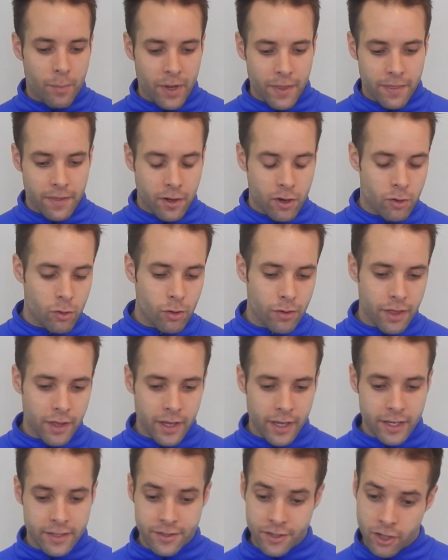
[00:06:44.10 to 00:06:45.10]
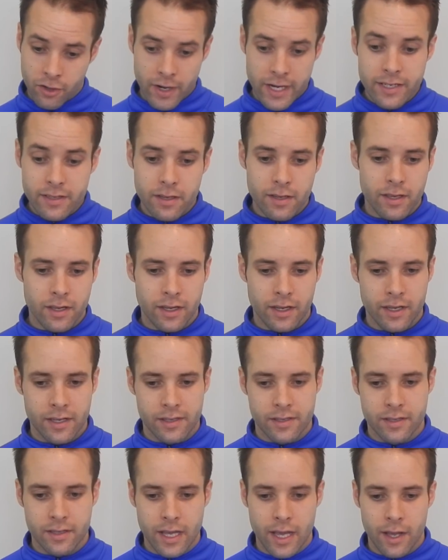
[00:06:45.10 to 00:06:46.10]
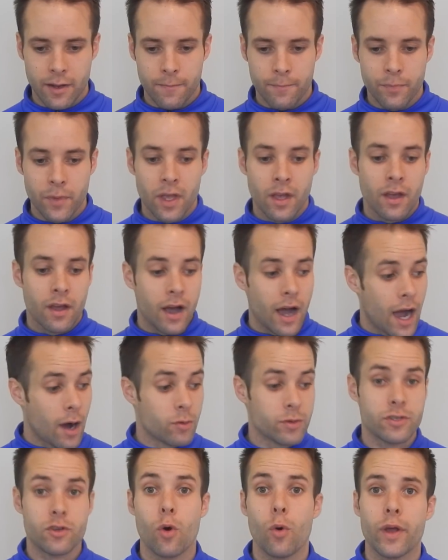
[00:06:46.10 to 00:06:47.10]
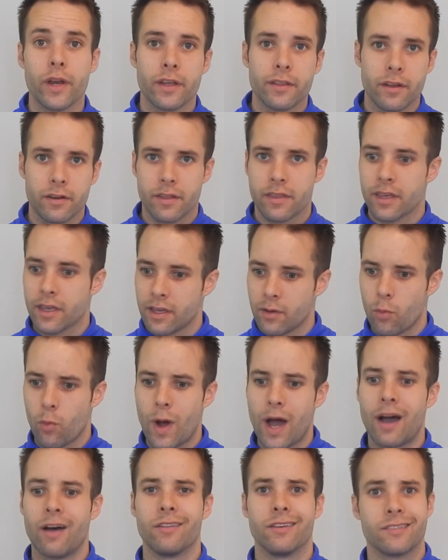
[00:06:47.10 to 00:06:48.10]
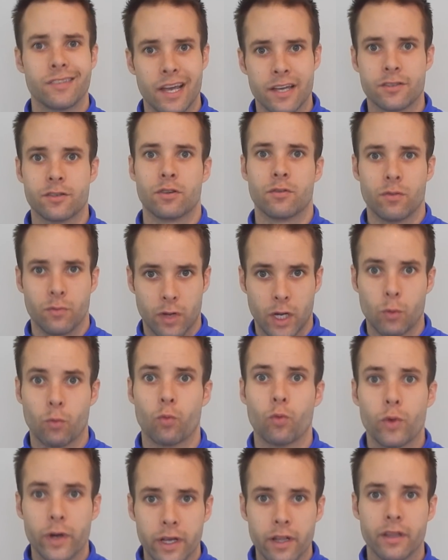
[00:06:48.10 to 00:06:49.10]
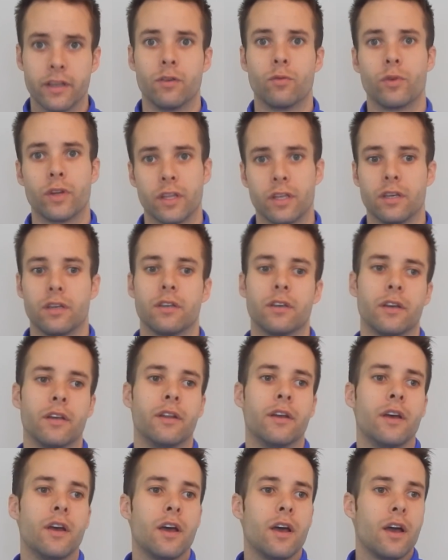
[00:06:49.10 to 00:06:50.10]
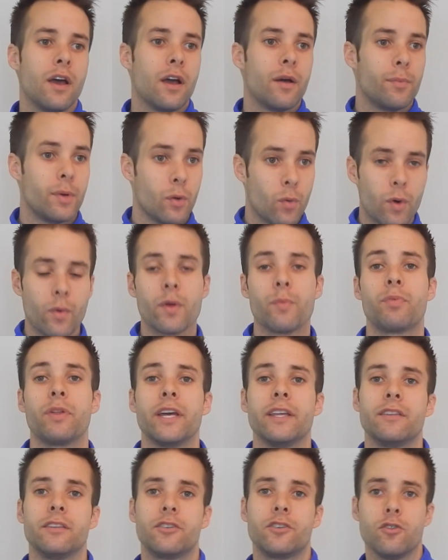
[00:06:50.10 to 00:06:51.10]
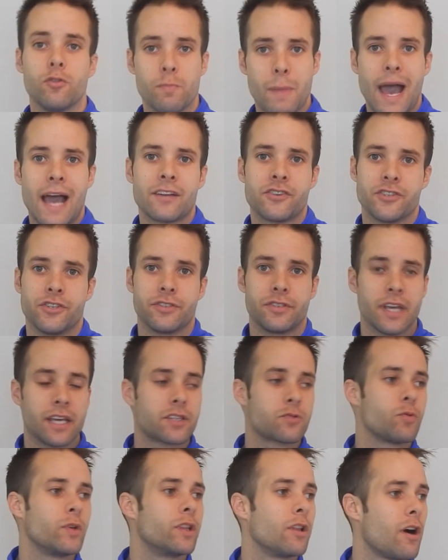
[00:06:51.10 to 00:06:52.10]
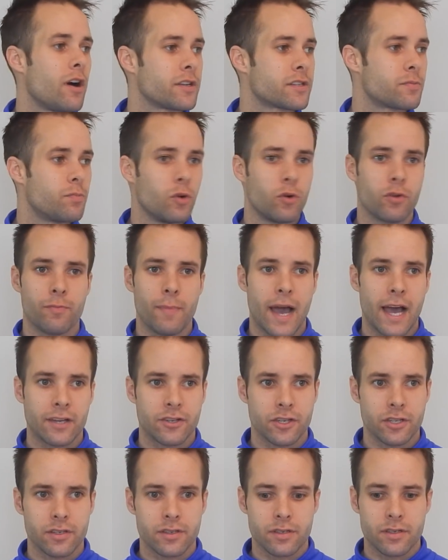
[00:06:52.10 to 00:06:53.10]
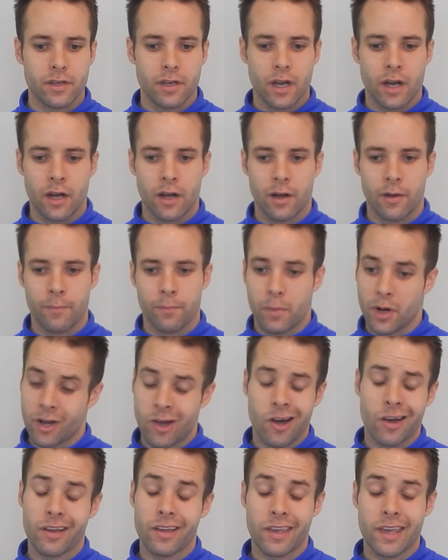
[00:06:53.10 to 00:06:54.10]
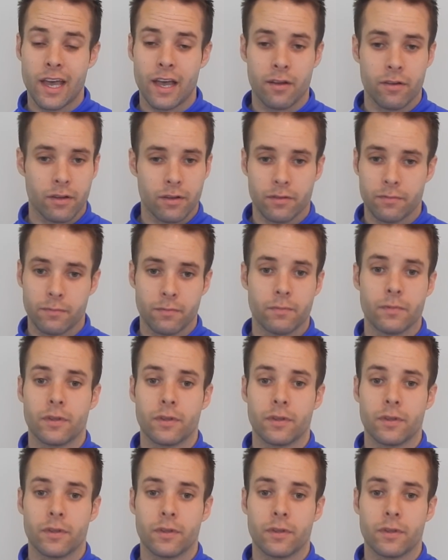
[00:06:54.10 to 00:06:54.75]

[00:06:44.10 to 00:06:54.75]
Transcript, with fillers: But the cool thing is, the crazy thing is that I was going in there thinking, wow, these guys are really, really good. But when we played the two matches, yes, we lost both matches, but in CONCACAF,